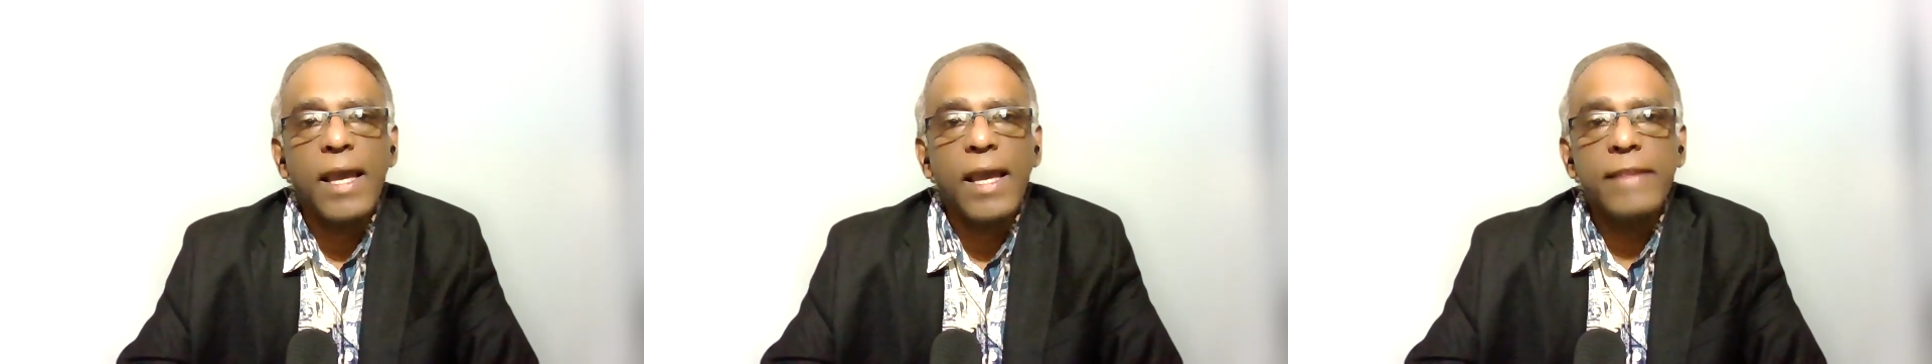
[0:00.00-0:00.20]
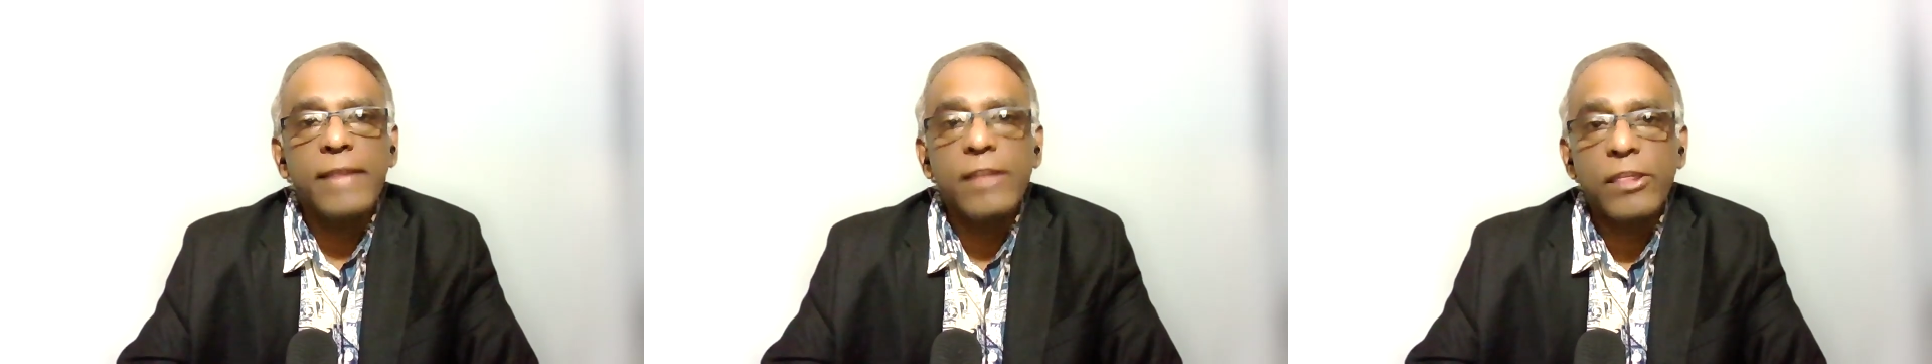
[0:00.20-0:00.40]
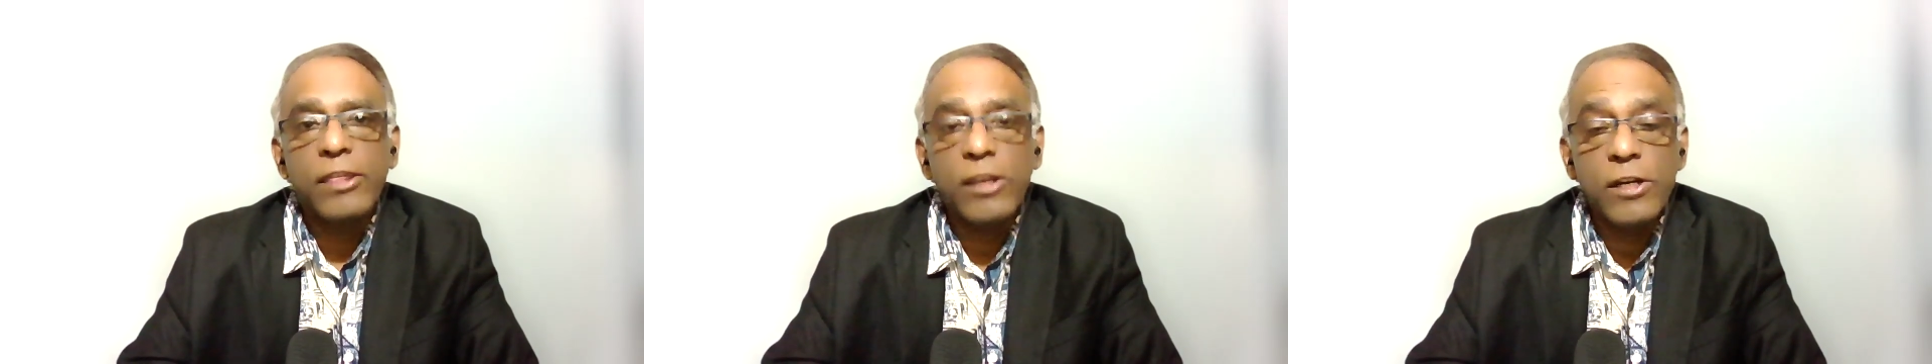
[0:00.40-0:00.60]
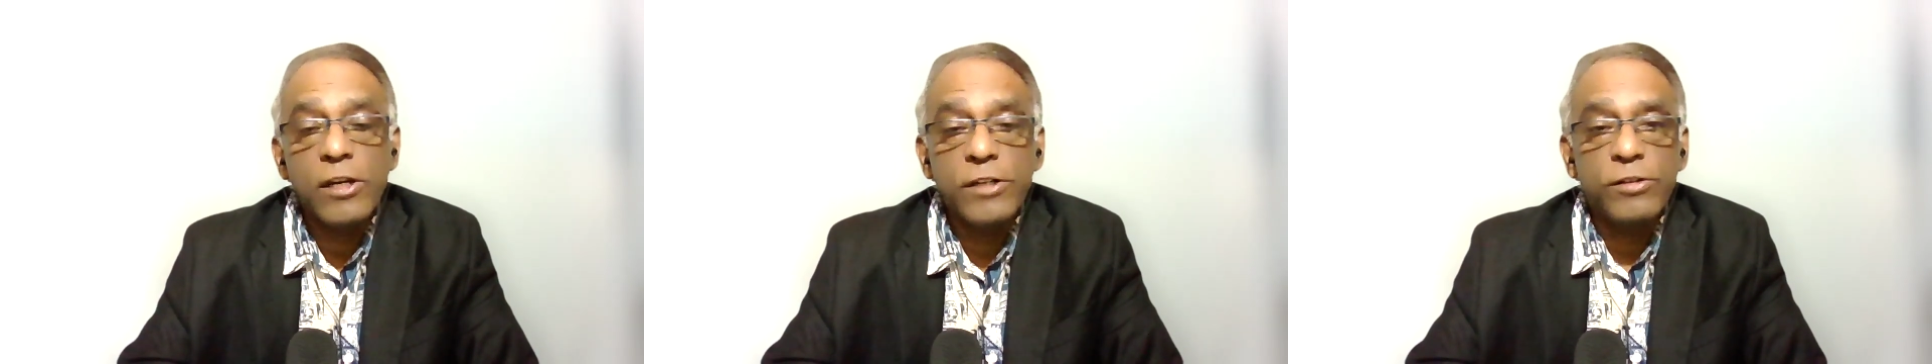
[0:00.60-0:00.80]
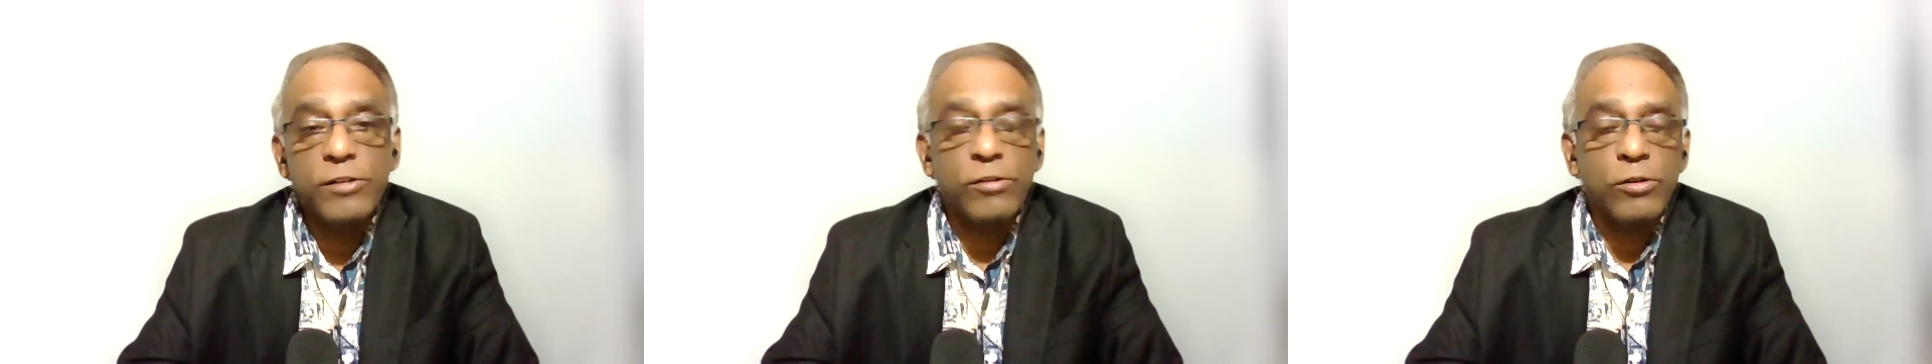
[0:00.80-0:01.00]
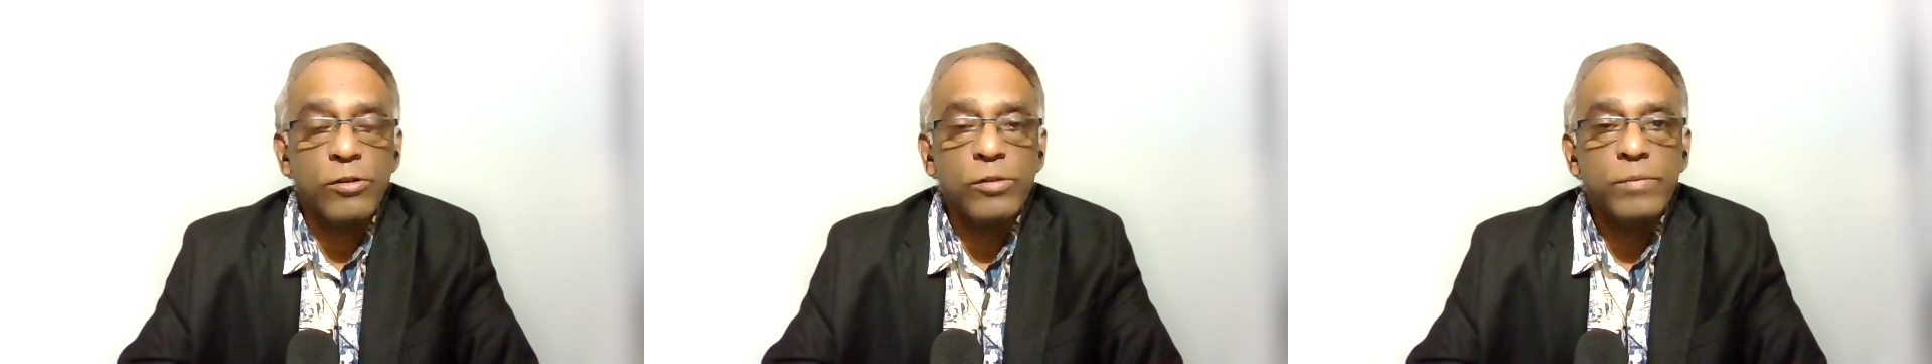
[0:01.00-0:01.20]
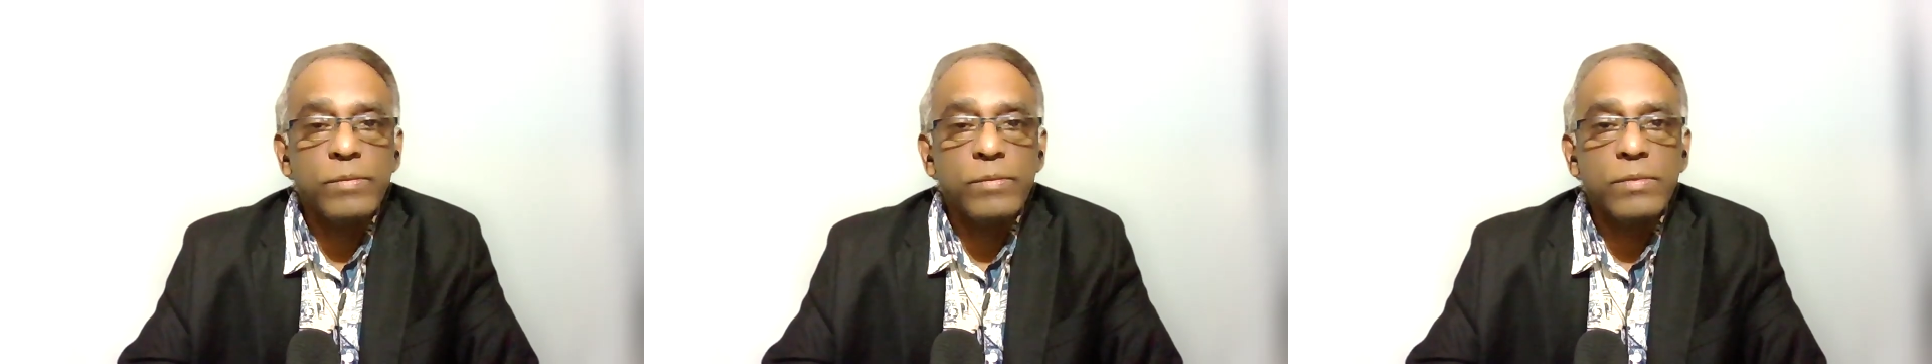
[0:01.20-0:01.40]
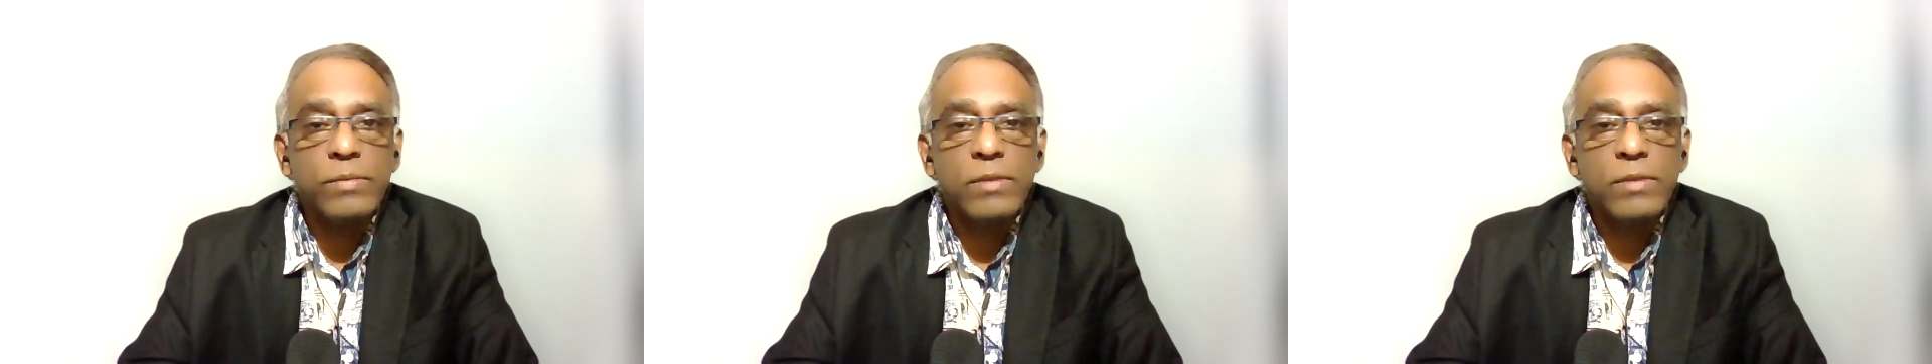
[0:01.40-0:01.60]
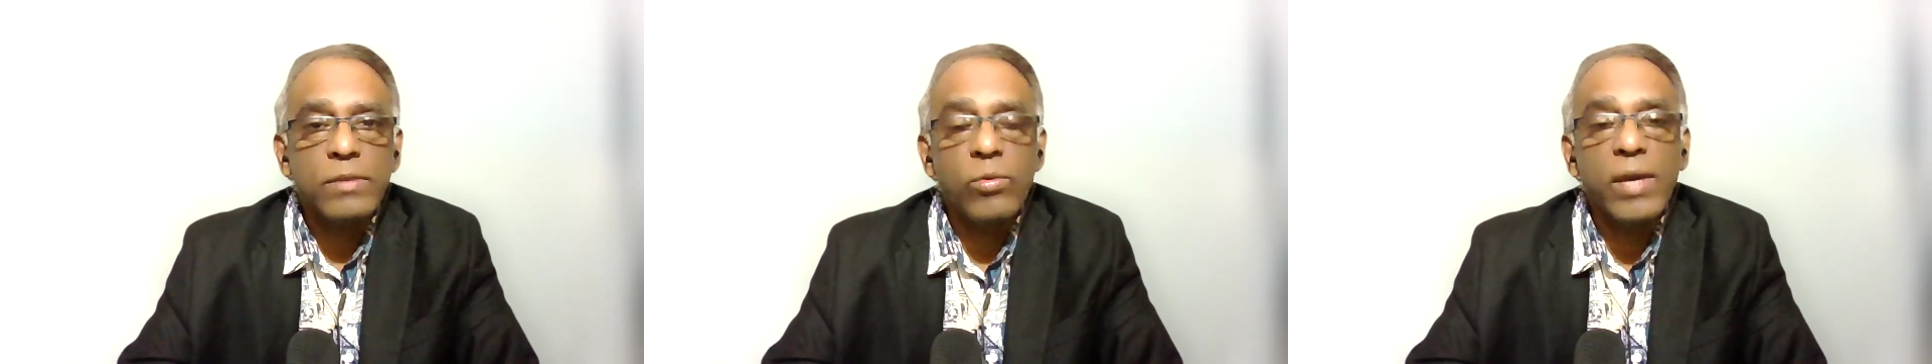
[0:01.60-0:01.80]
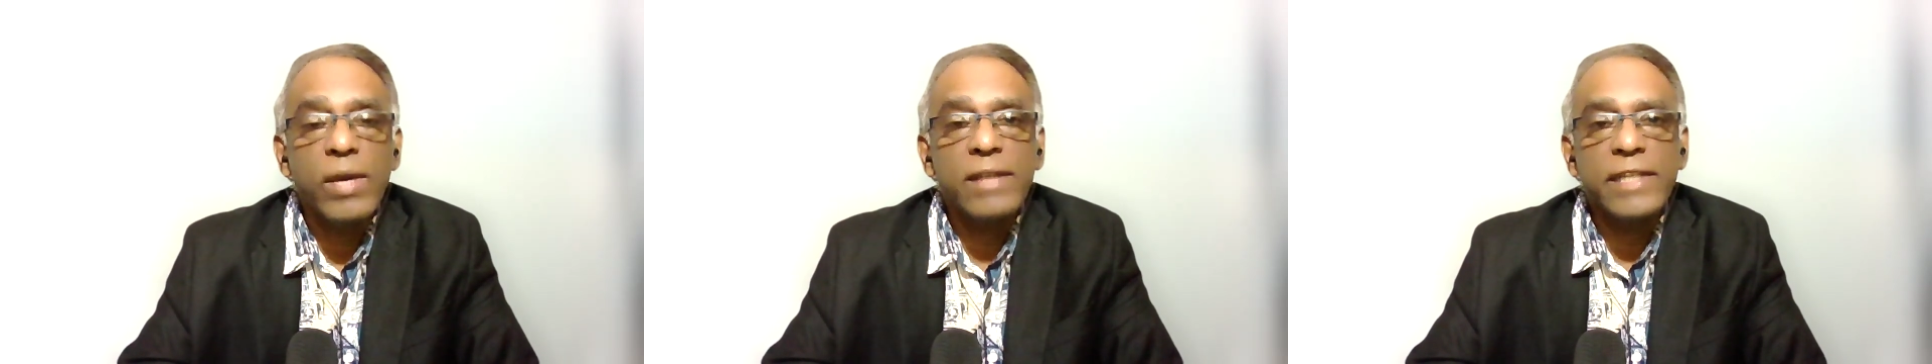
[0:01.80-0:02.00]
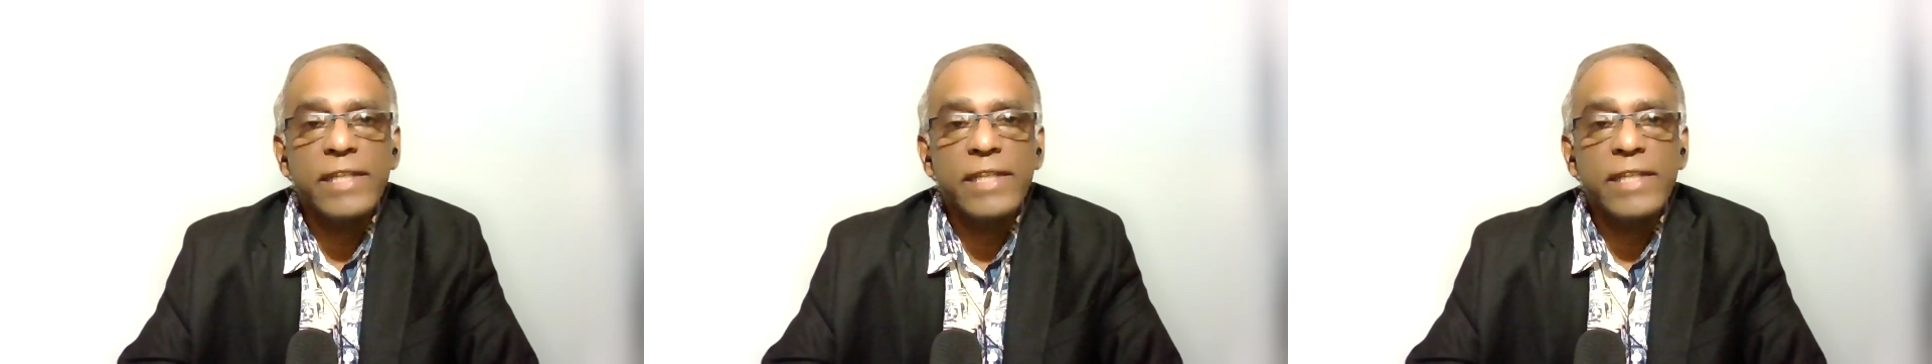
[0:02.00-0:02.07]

and the third group were